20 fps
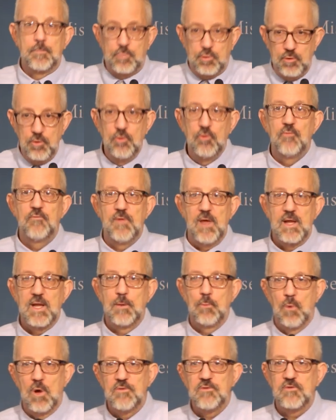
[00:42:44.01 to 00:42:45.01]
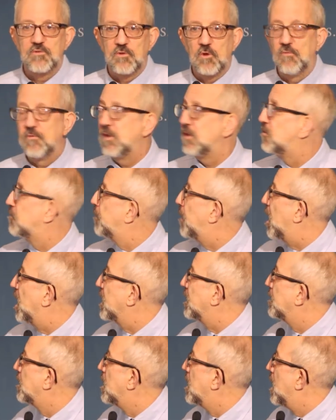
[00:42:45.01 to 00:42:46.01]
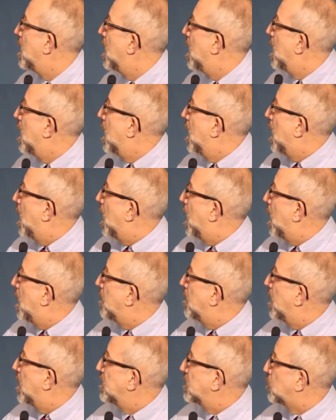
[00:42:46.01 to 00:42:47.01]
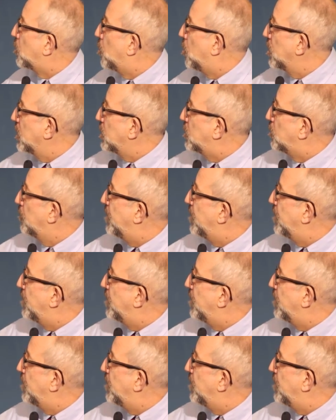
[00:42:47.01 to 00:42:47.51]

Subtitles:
proved that he was a Soviet spy. And according